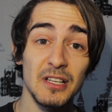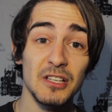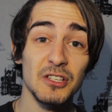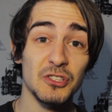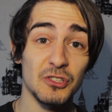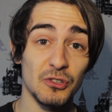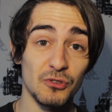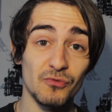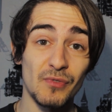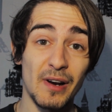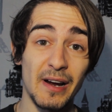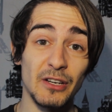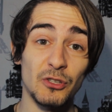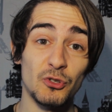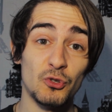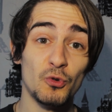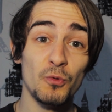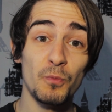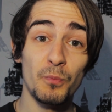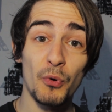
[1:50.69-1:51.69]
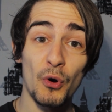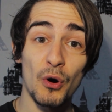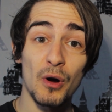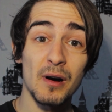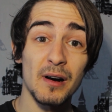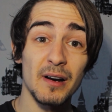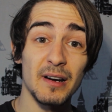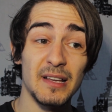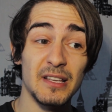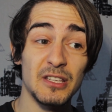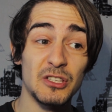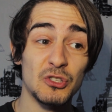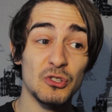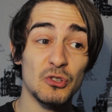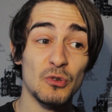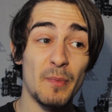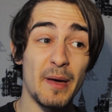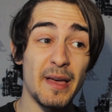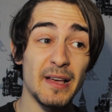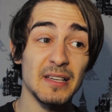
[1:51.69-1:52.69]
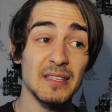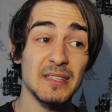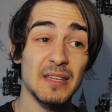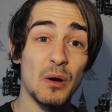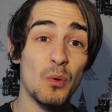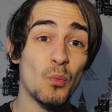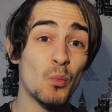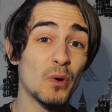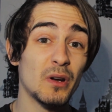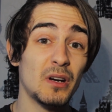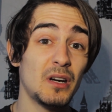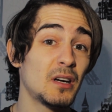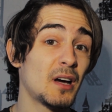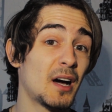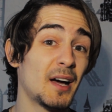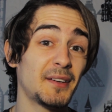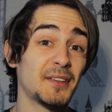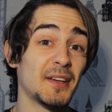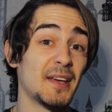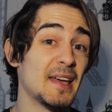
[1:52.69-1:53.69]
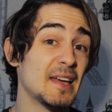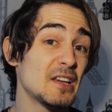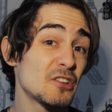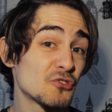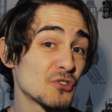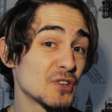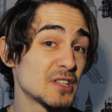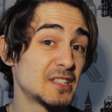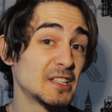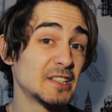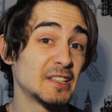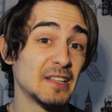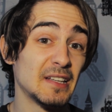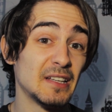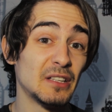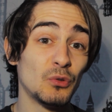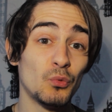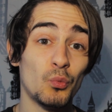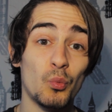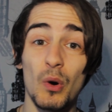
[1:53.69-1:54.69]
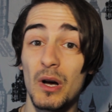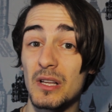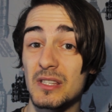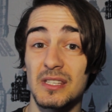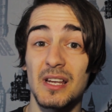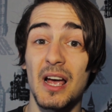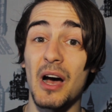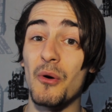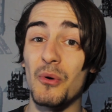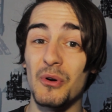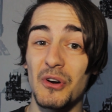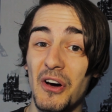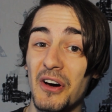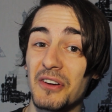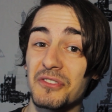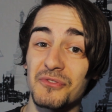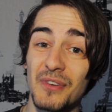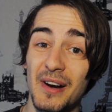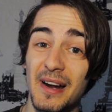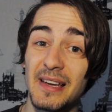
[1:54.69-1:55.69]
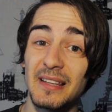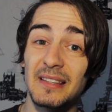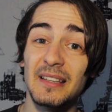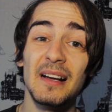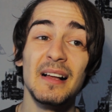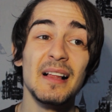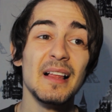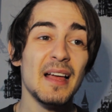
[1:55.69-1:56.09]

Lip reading: So right, to bore is to make someone not interested in what's going on, right?